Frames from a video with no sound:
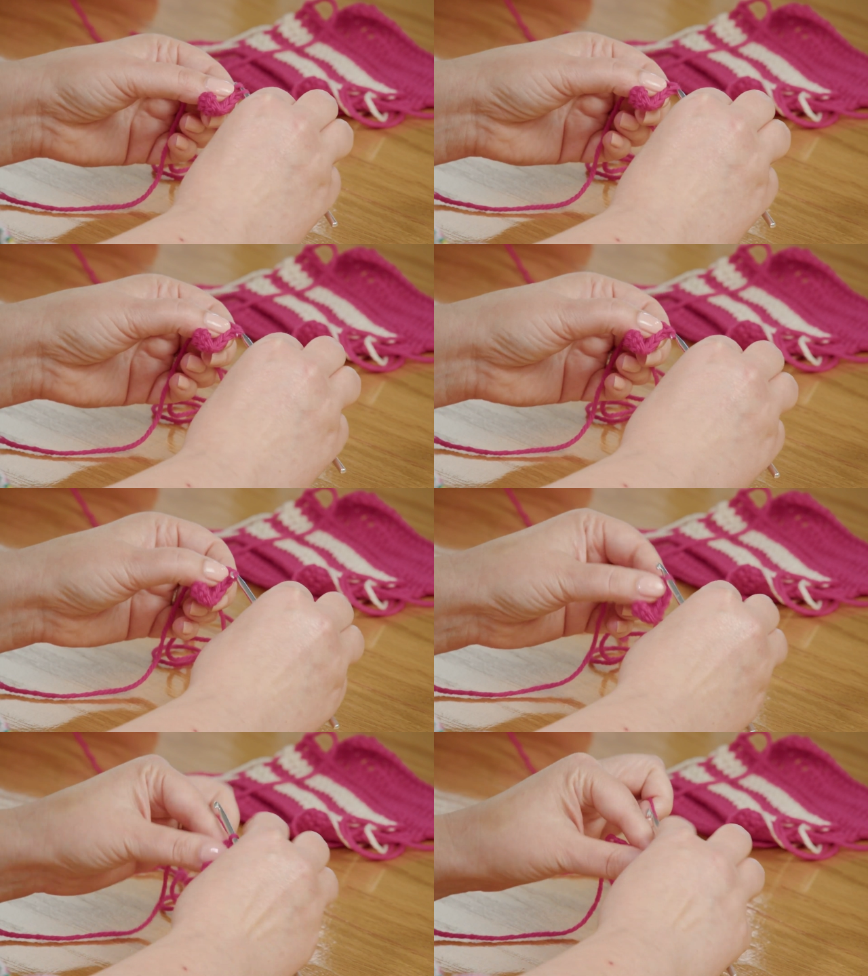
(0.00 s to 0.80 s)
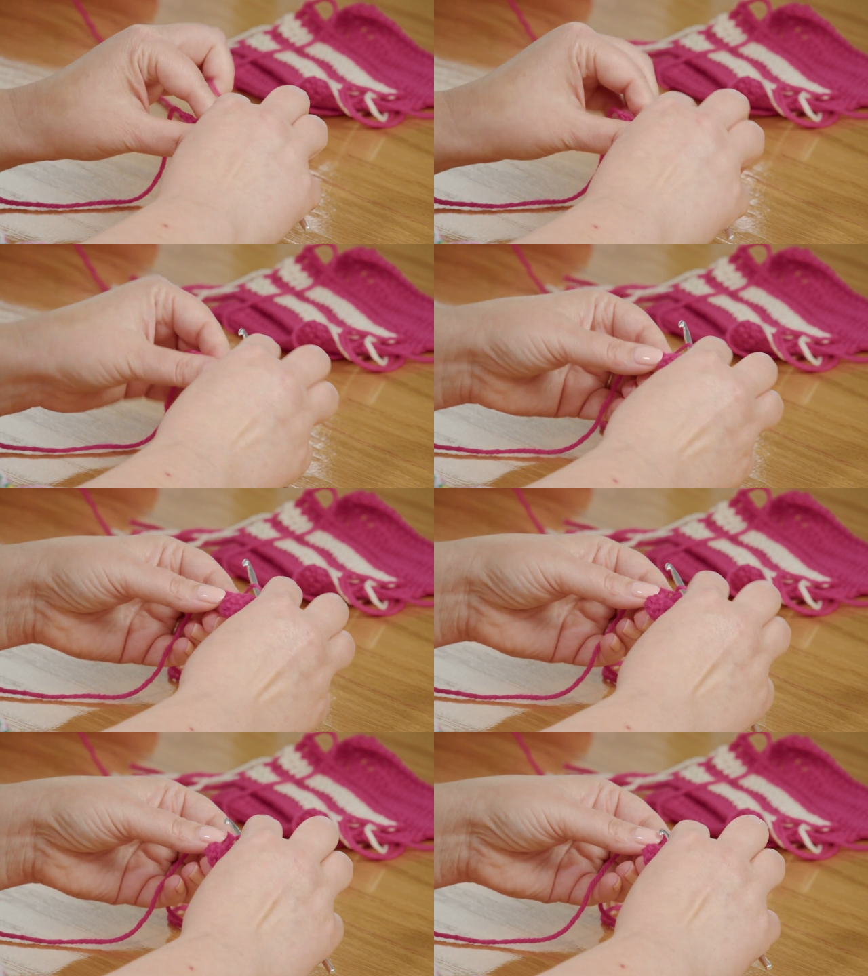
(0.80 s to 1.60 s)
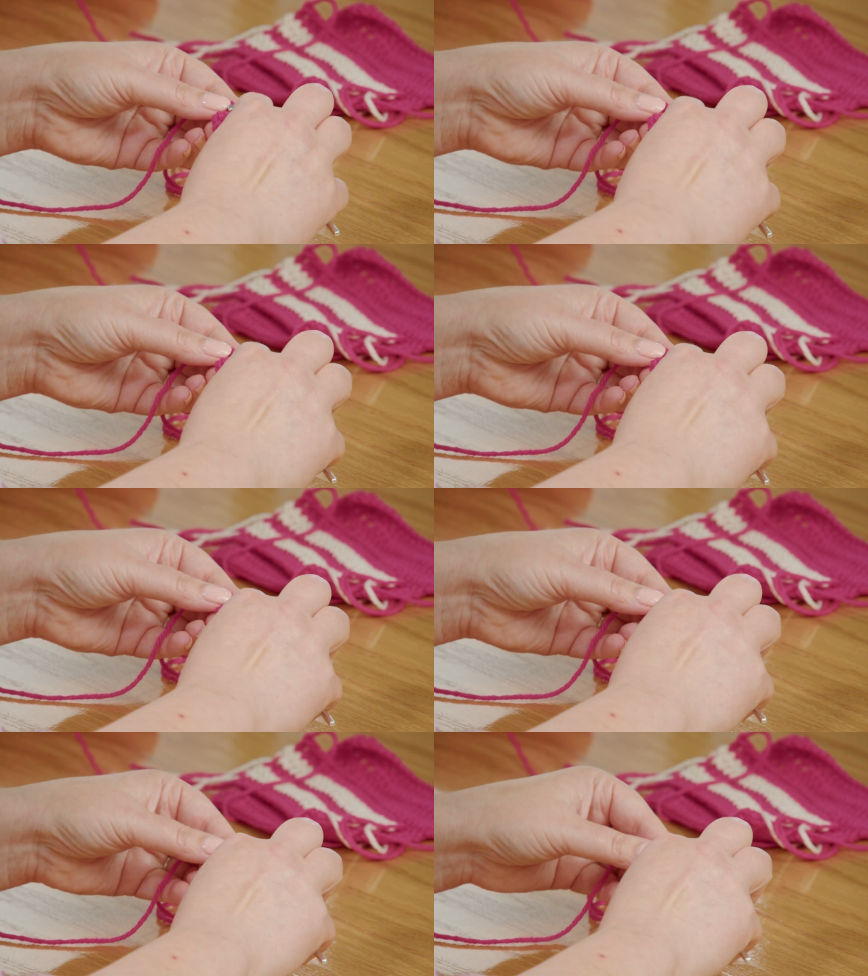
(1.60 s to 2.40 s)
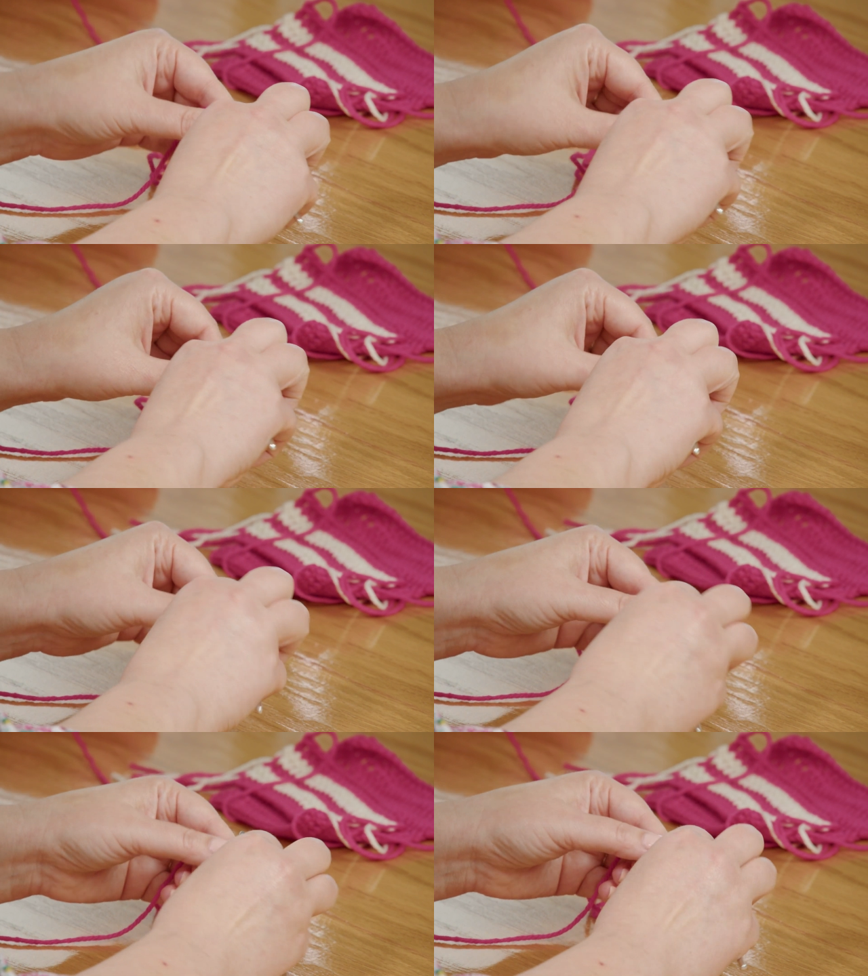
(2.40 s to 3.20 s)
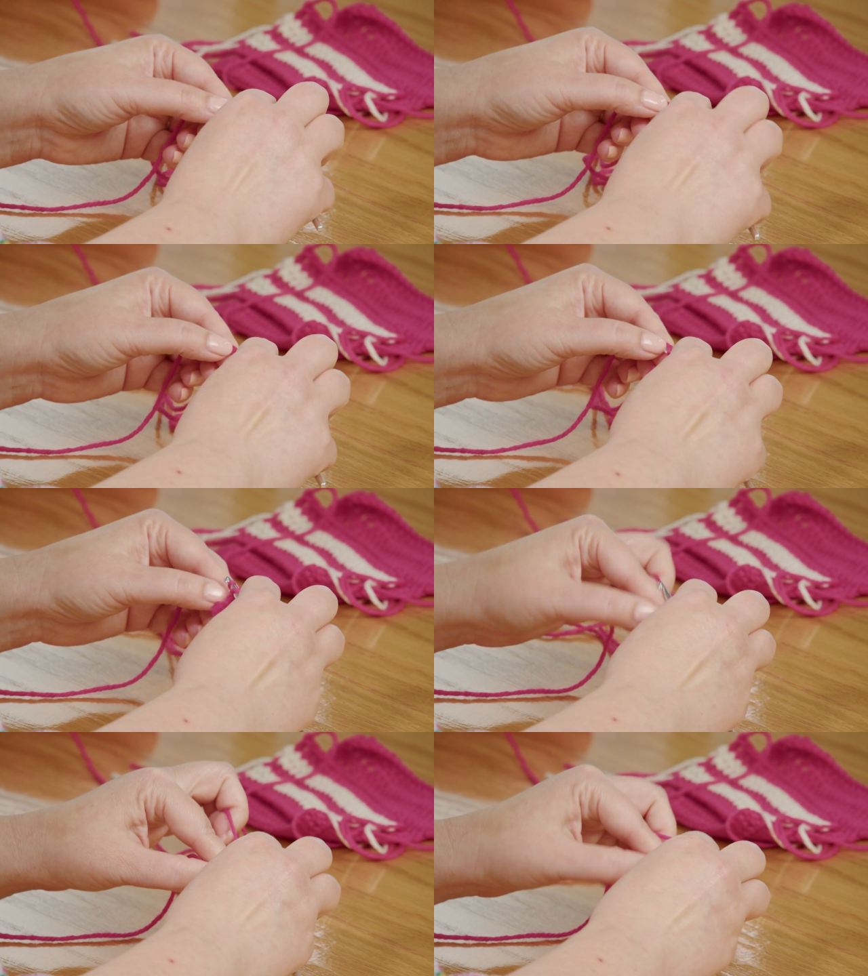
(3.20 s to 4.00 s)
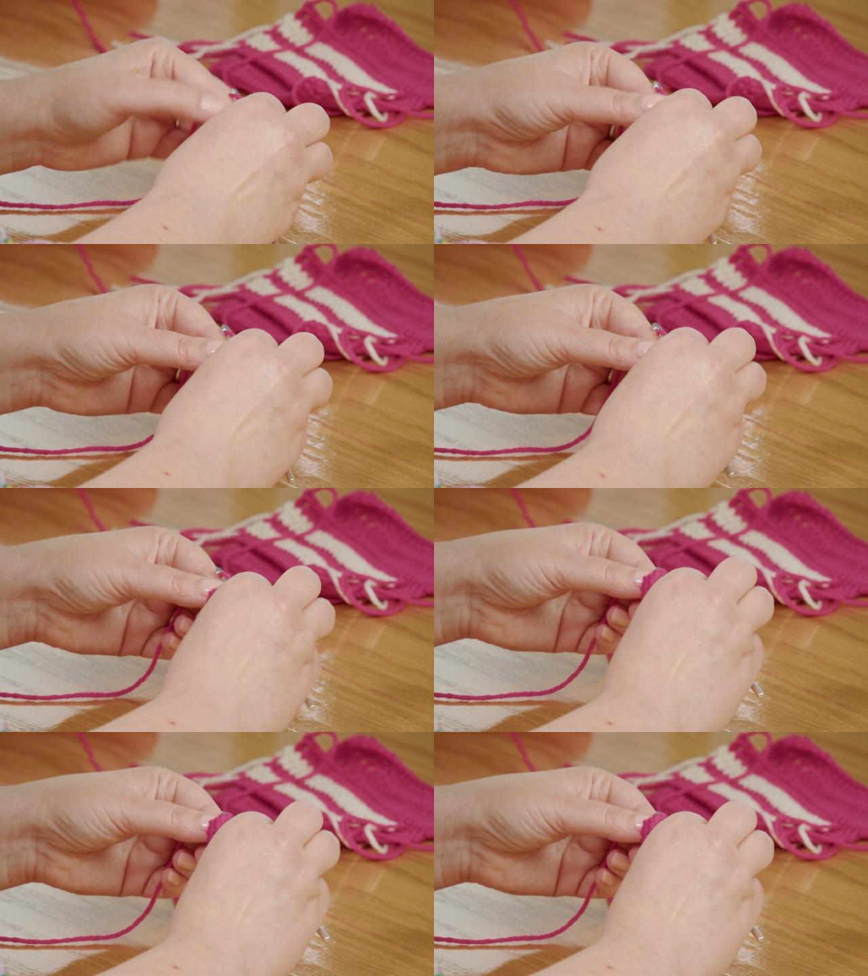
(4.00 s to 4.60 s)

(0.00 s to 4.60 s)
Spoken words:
[unreadable: no face in view]